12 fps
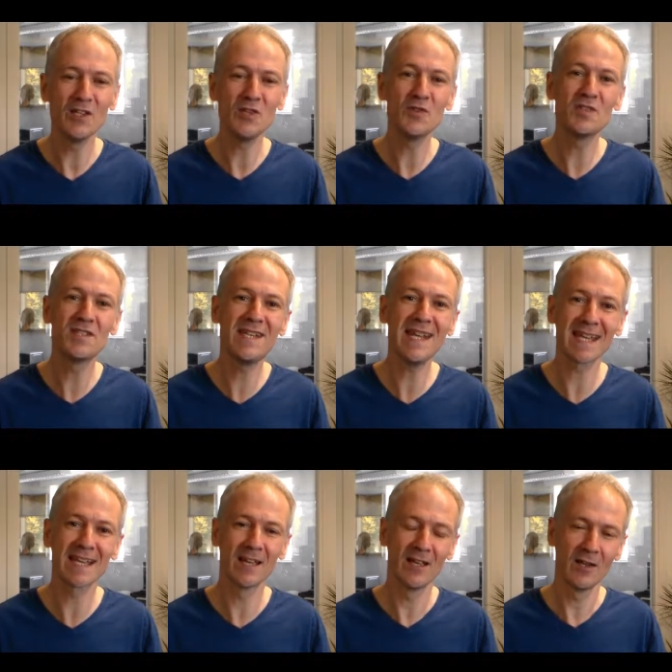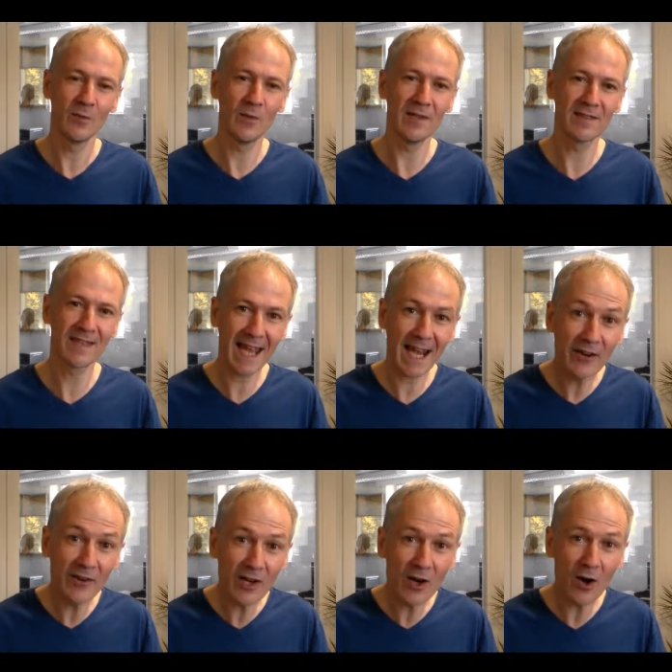you stick with
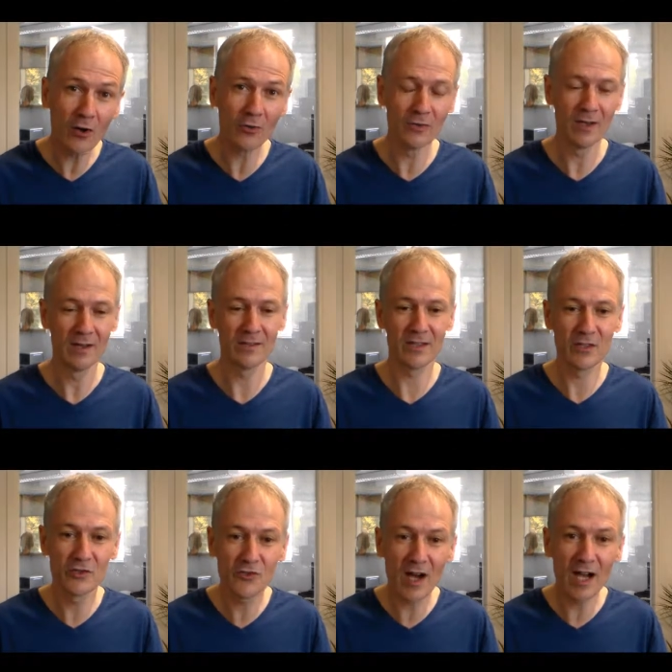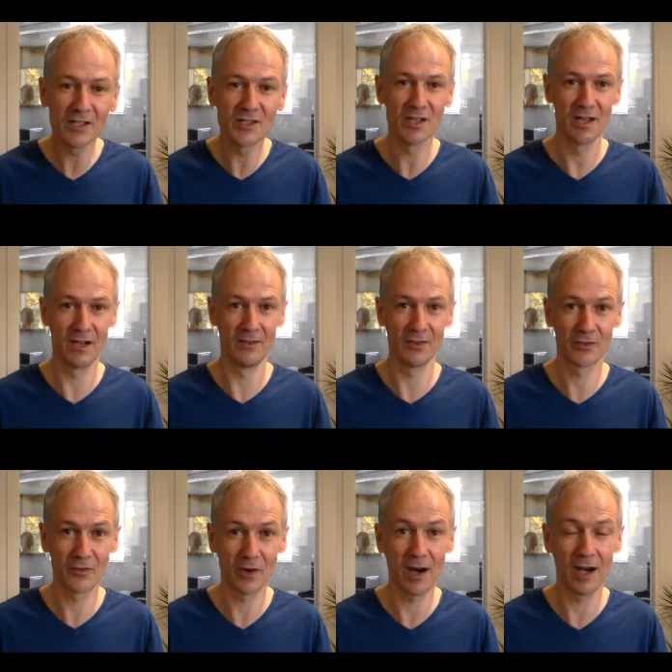carrying on the trudge and
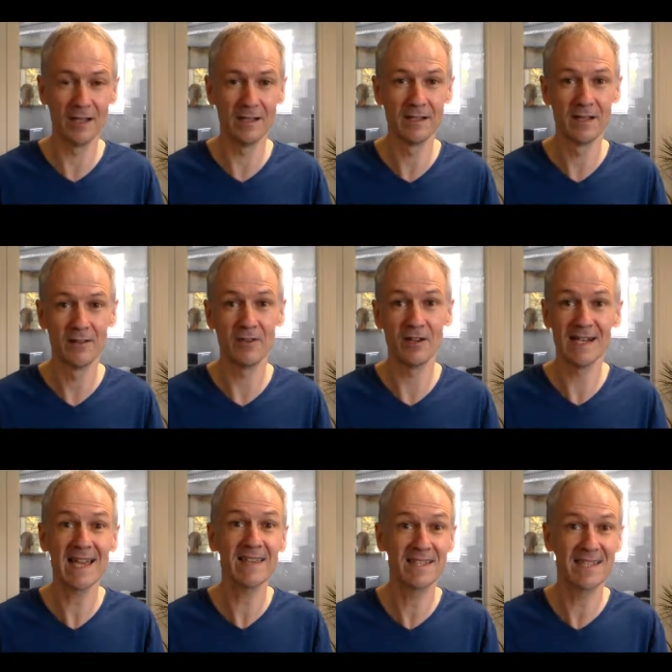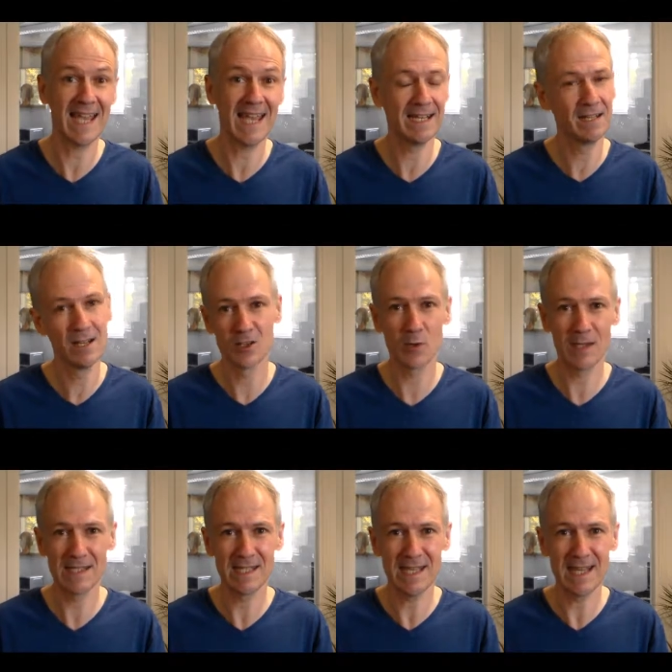the grind for another 10,
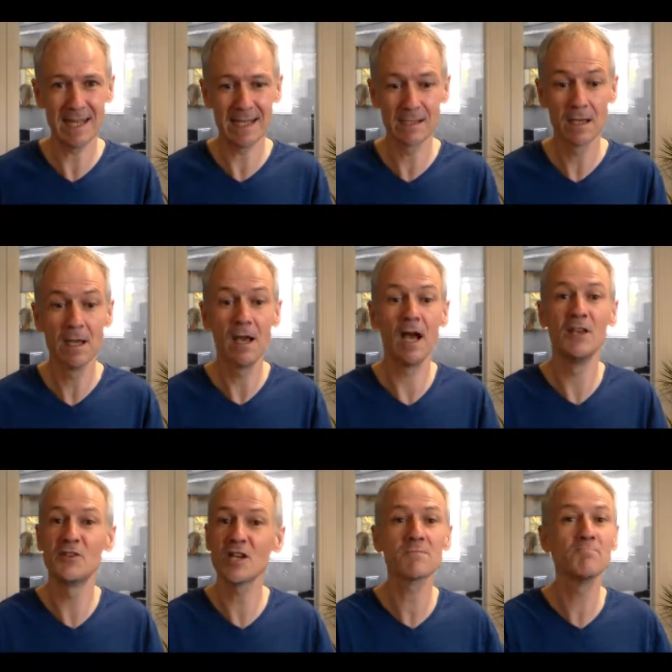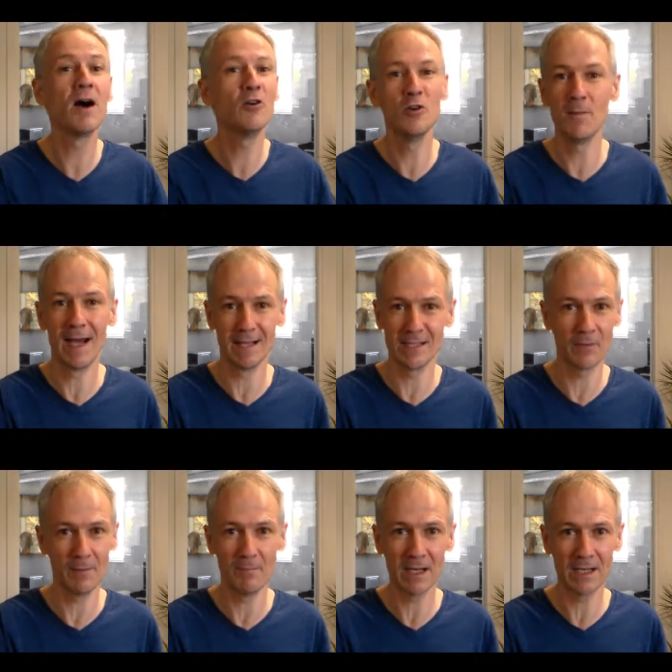20 years and just moan about
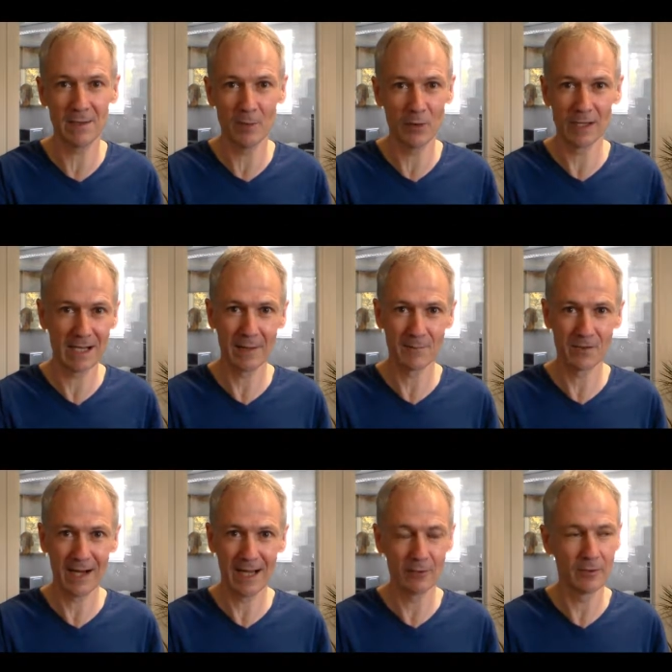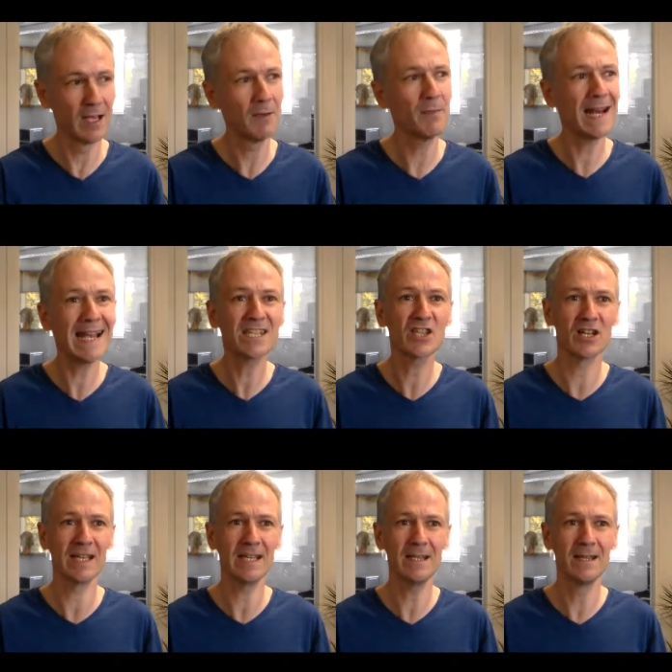it when Monday morning comes around. But
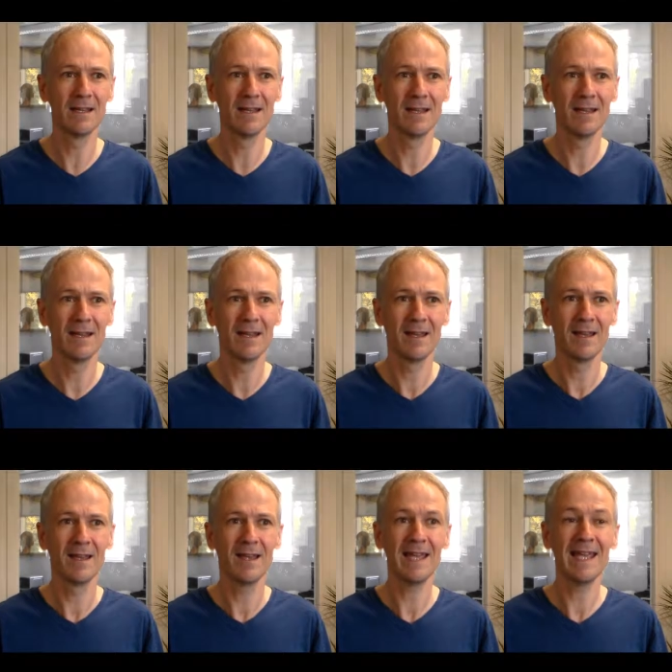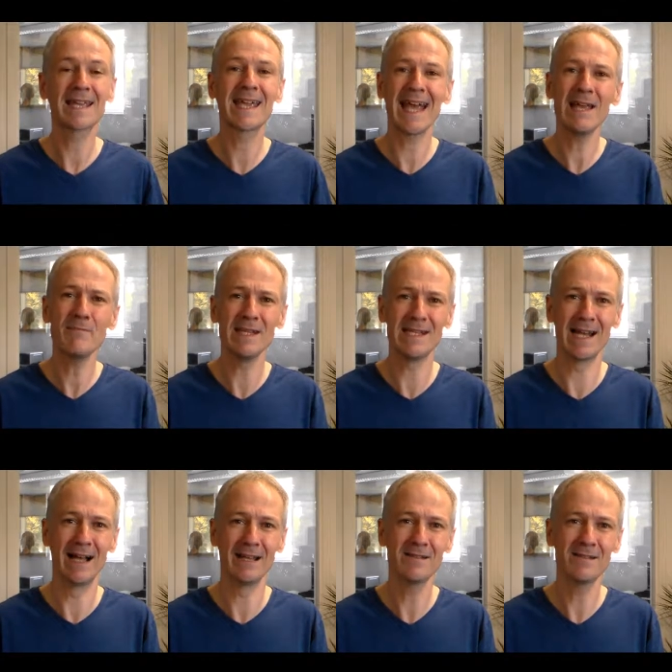actually, it can be
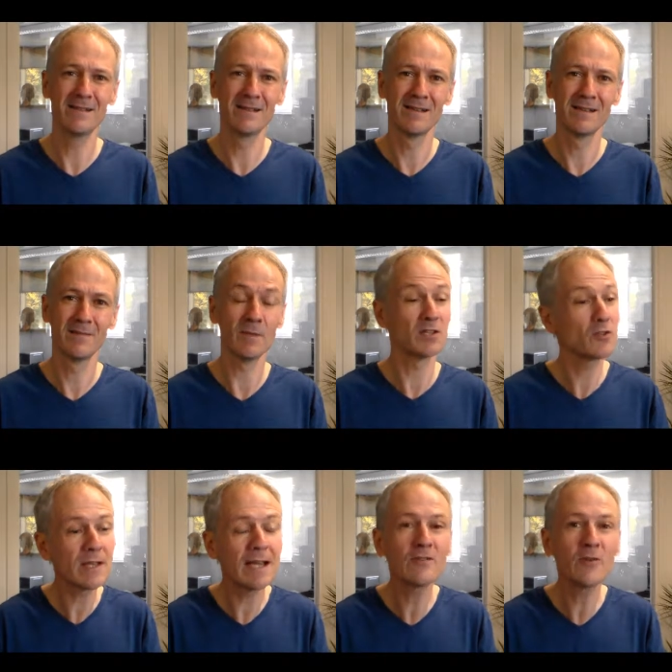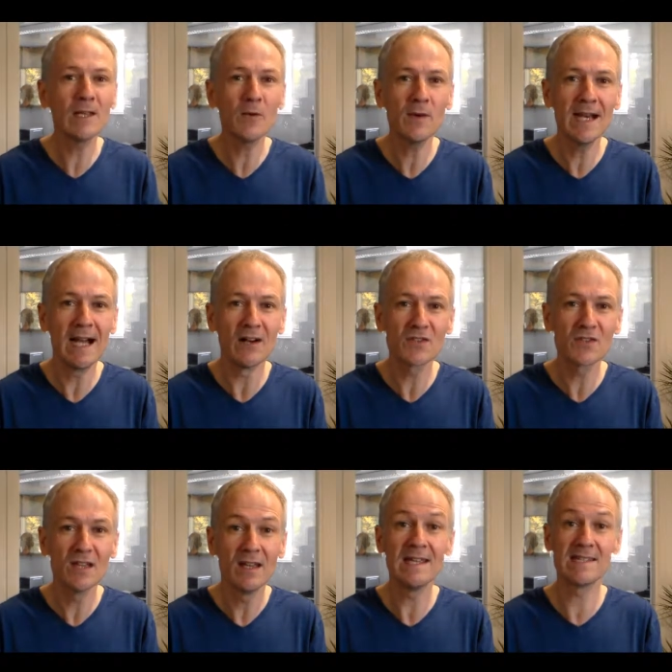done, but it's not down to anyone
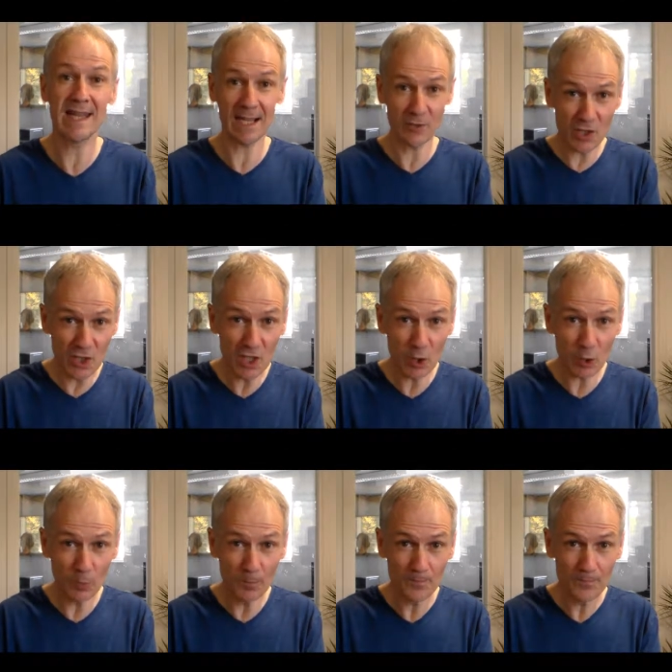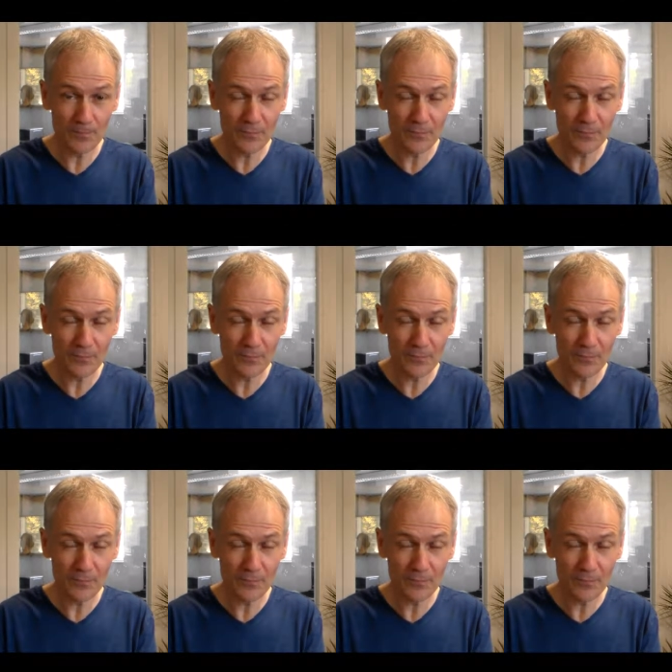else, it's down to you.